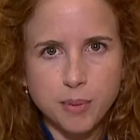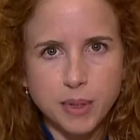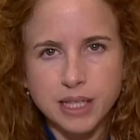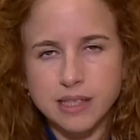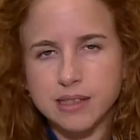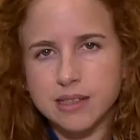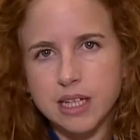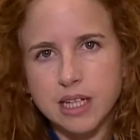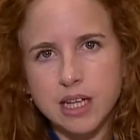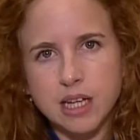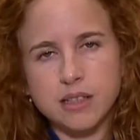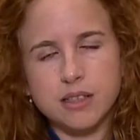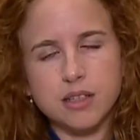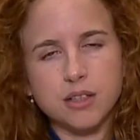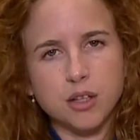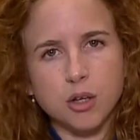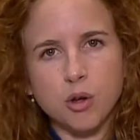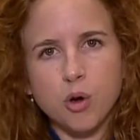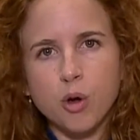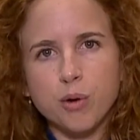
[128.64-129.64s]
Palestinians
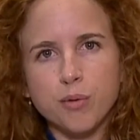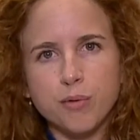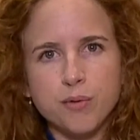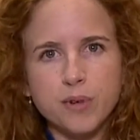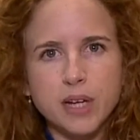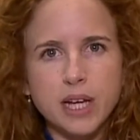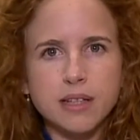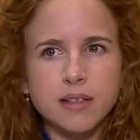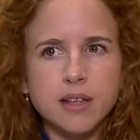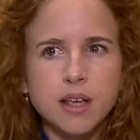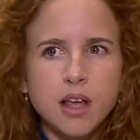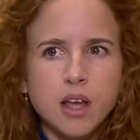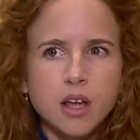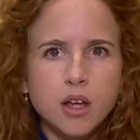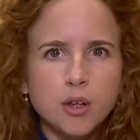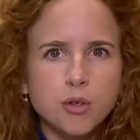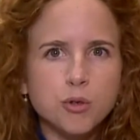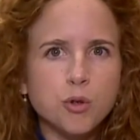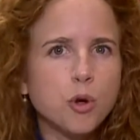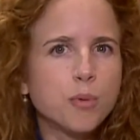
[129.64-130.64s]
and the conflict.
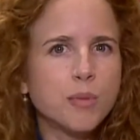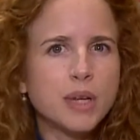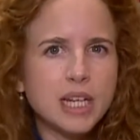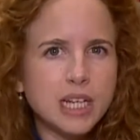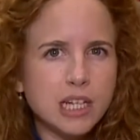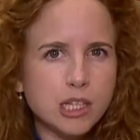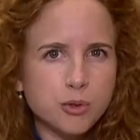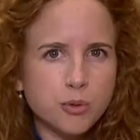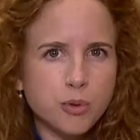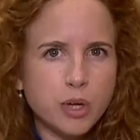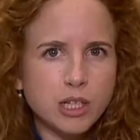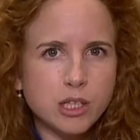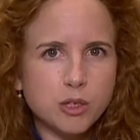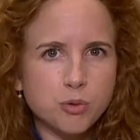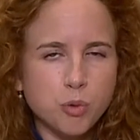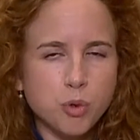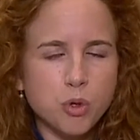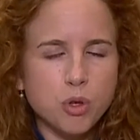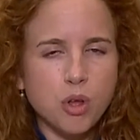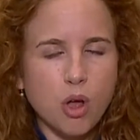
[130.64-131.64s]
Normally,
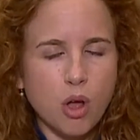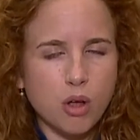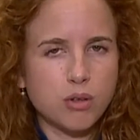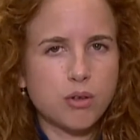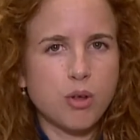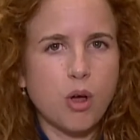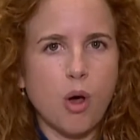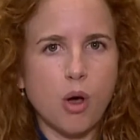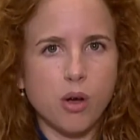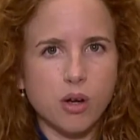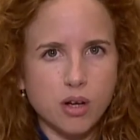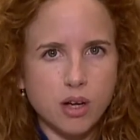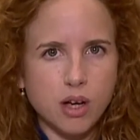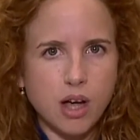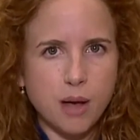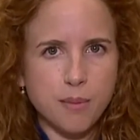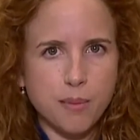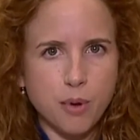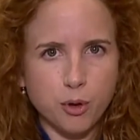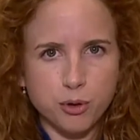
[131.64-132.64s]
Israelis would not talk
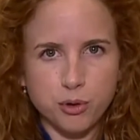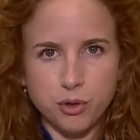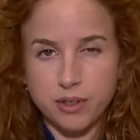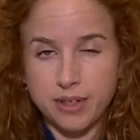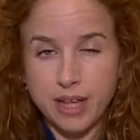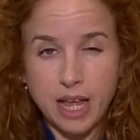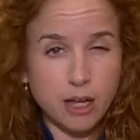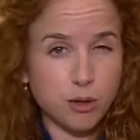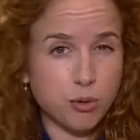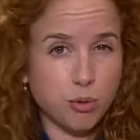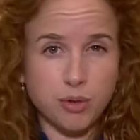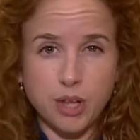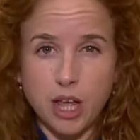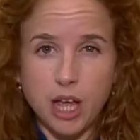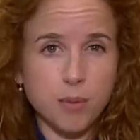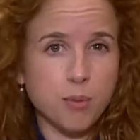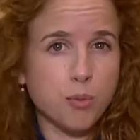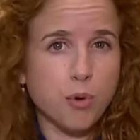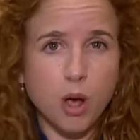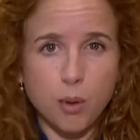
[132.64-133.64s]
about their
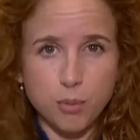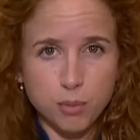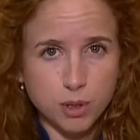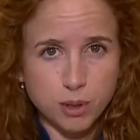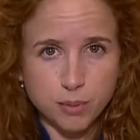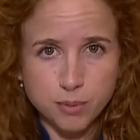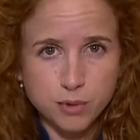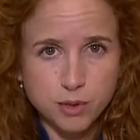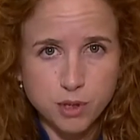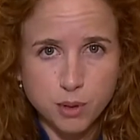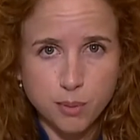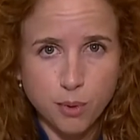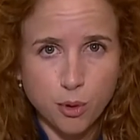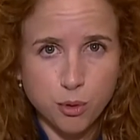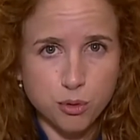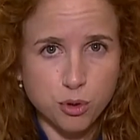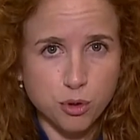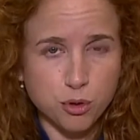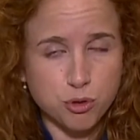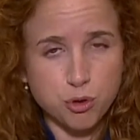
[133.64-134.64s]
day-to-day problems,
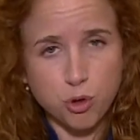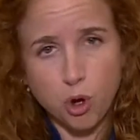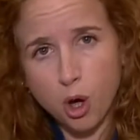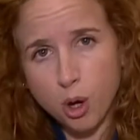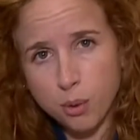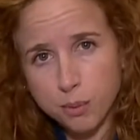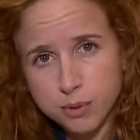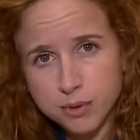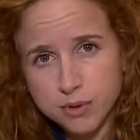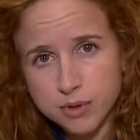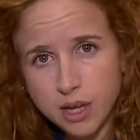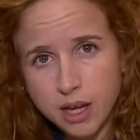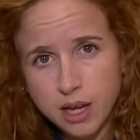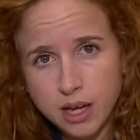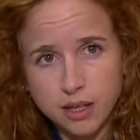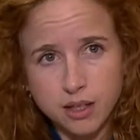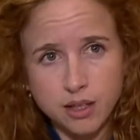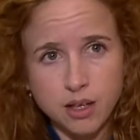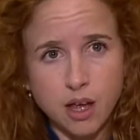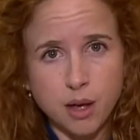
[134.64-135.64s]
about their jobs
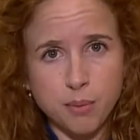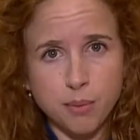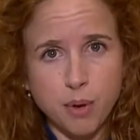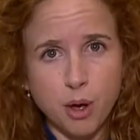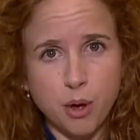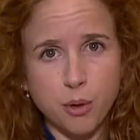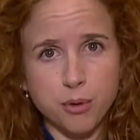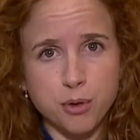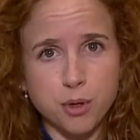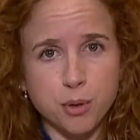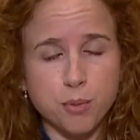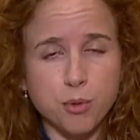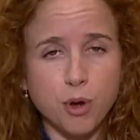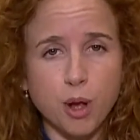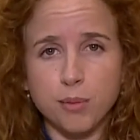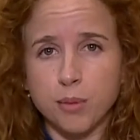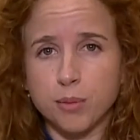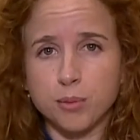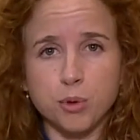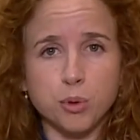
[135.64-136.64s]
and about their
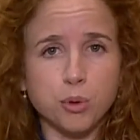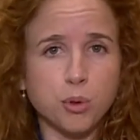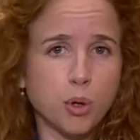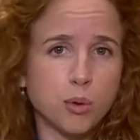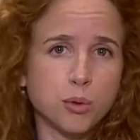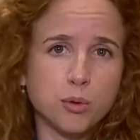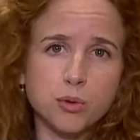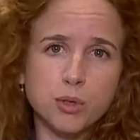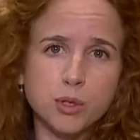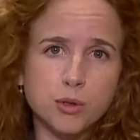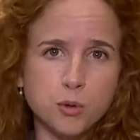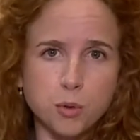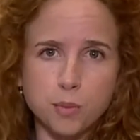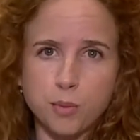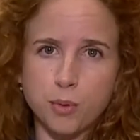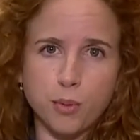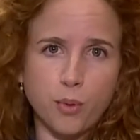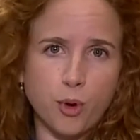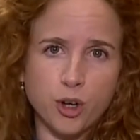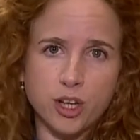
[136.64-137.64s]
problem to go to the
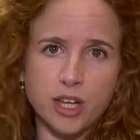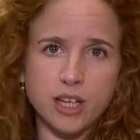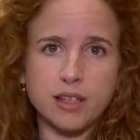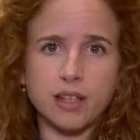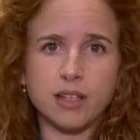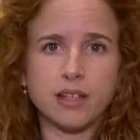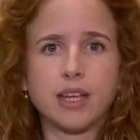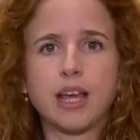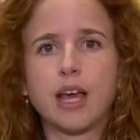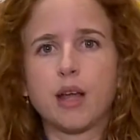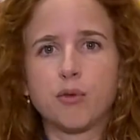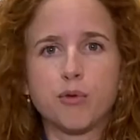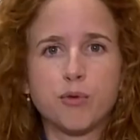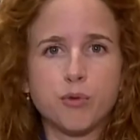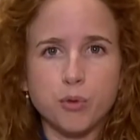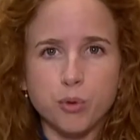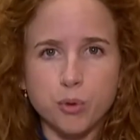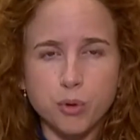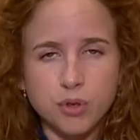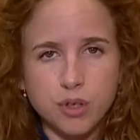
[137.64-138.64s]
supermarket and get
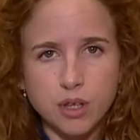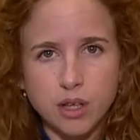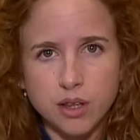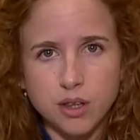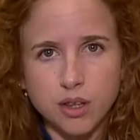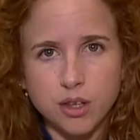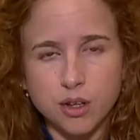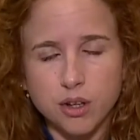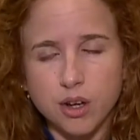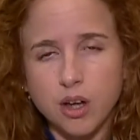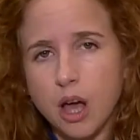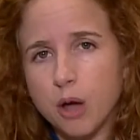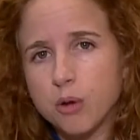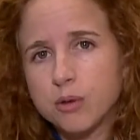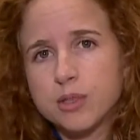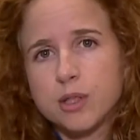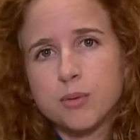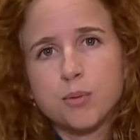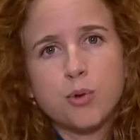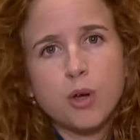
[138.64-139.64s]
food, and their
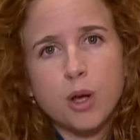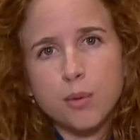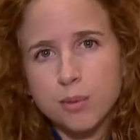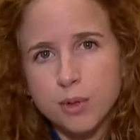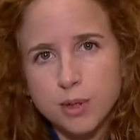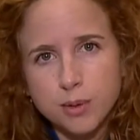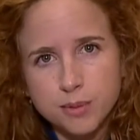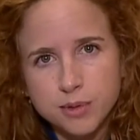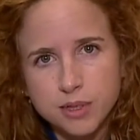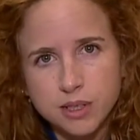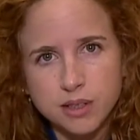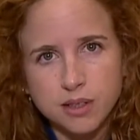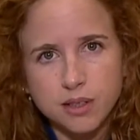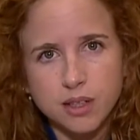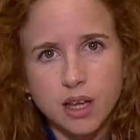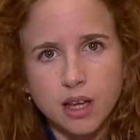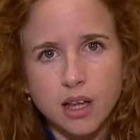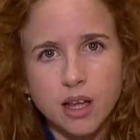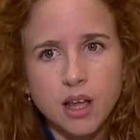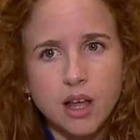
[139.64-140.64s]
housing problems and
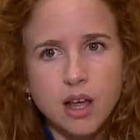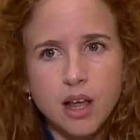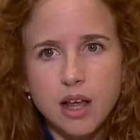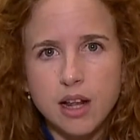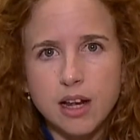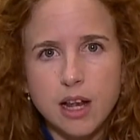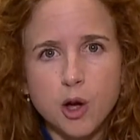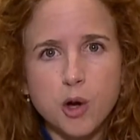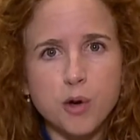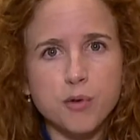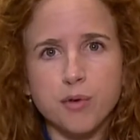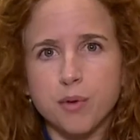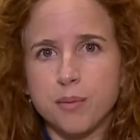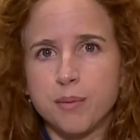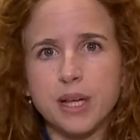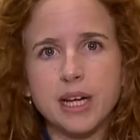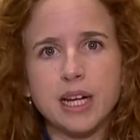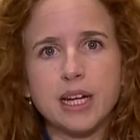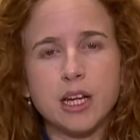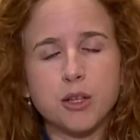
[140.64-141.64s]
the lack of
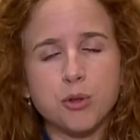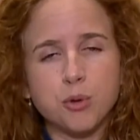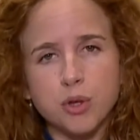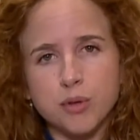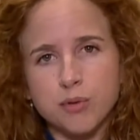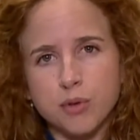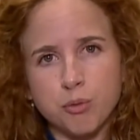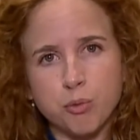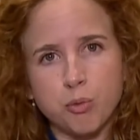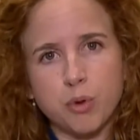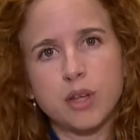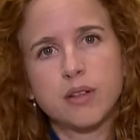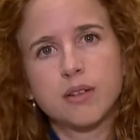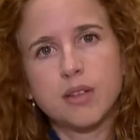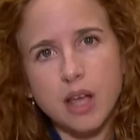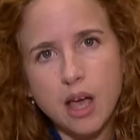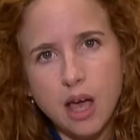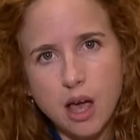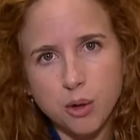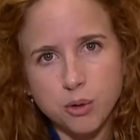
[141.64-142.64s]
ability to even
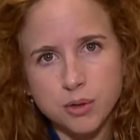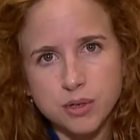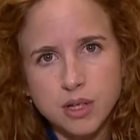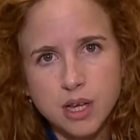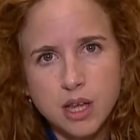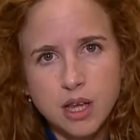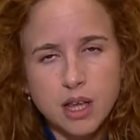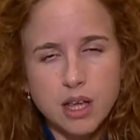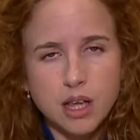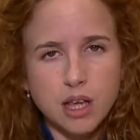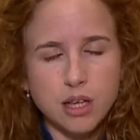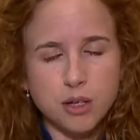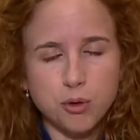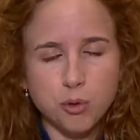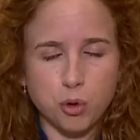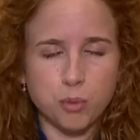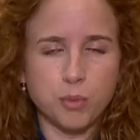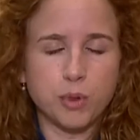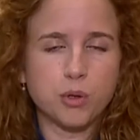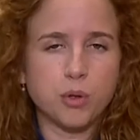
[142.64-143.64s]
rent a house in
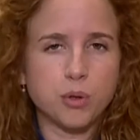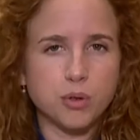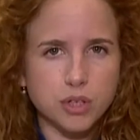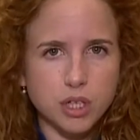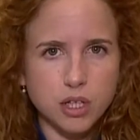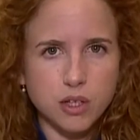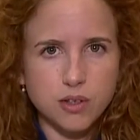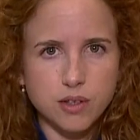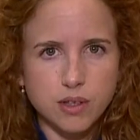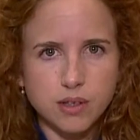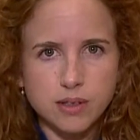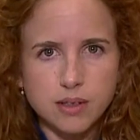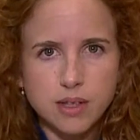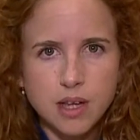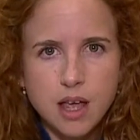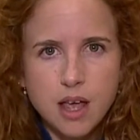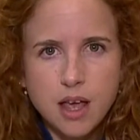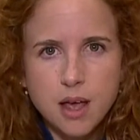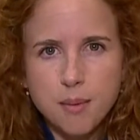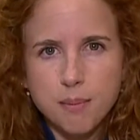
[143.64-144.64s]
normal conditions.
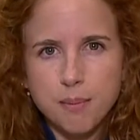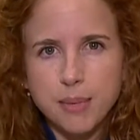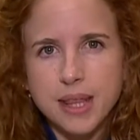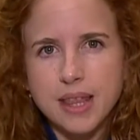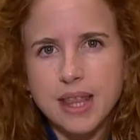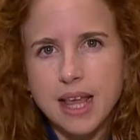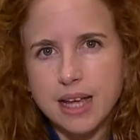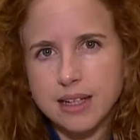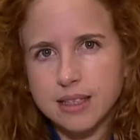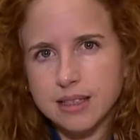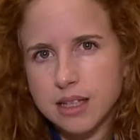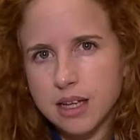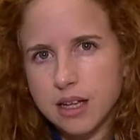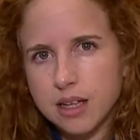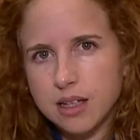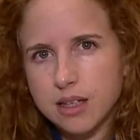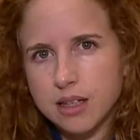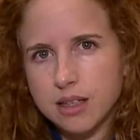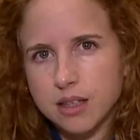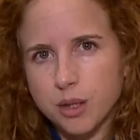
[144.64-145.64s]
But then
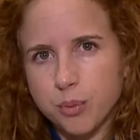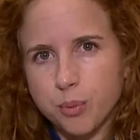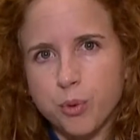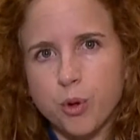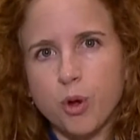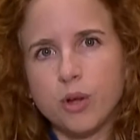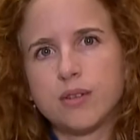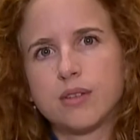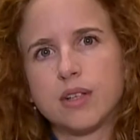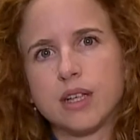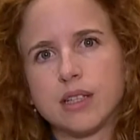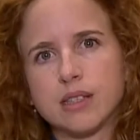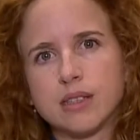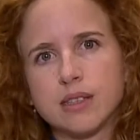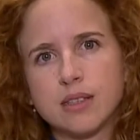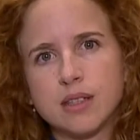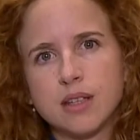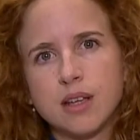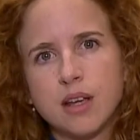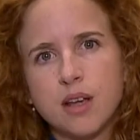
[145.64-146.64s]
the
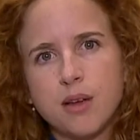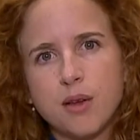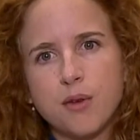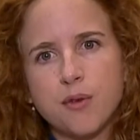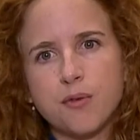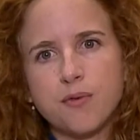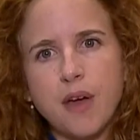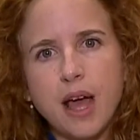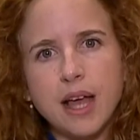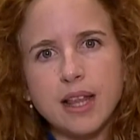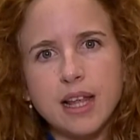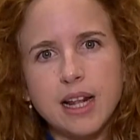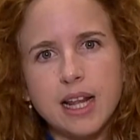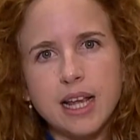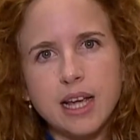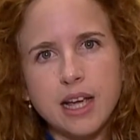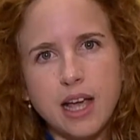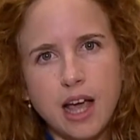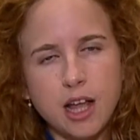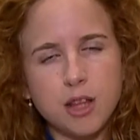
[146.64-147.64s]
protest
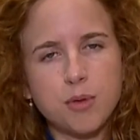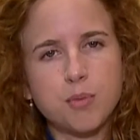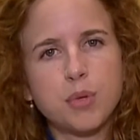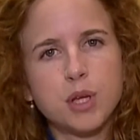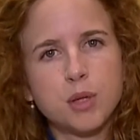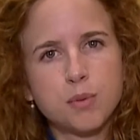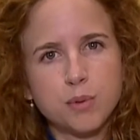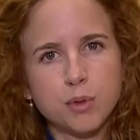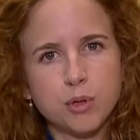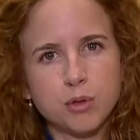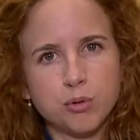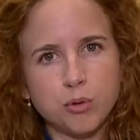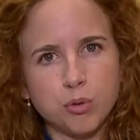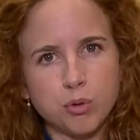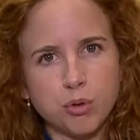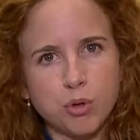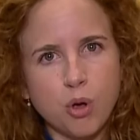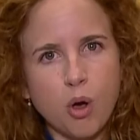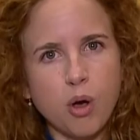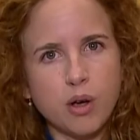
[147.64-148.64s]
finally got people to
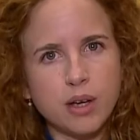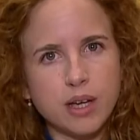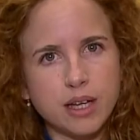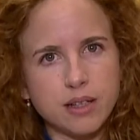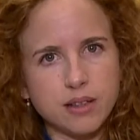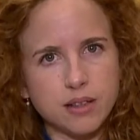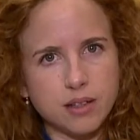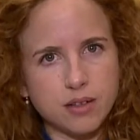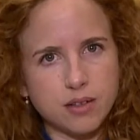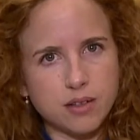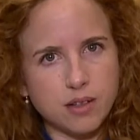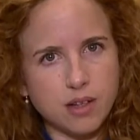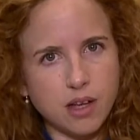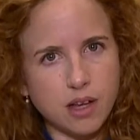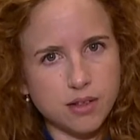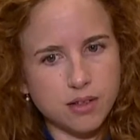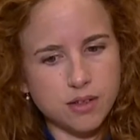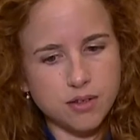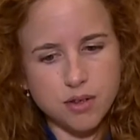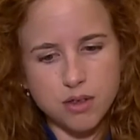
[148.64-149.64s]
talk and
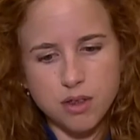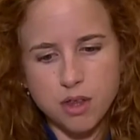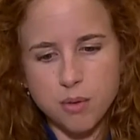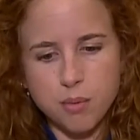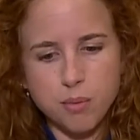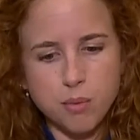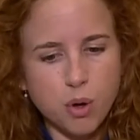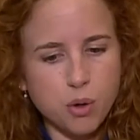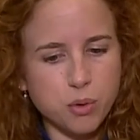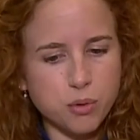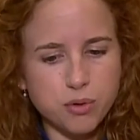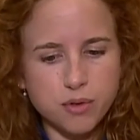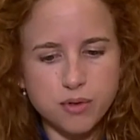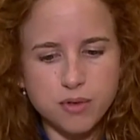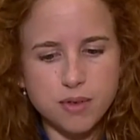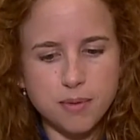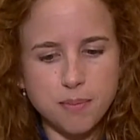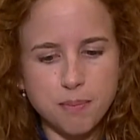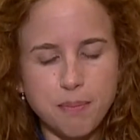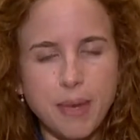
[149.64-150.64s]
discuss the most
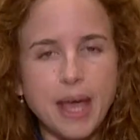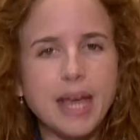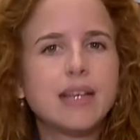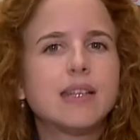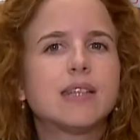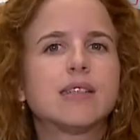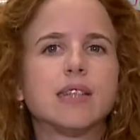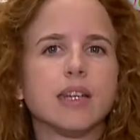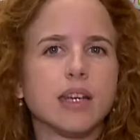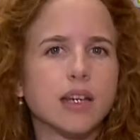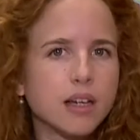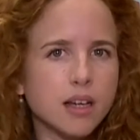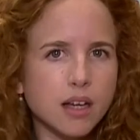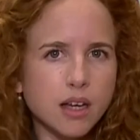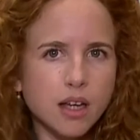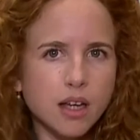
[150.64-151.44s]
basic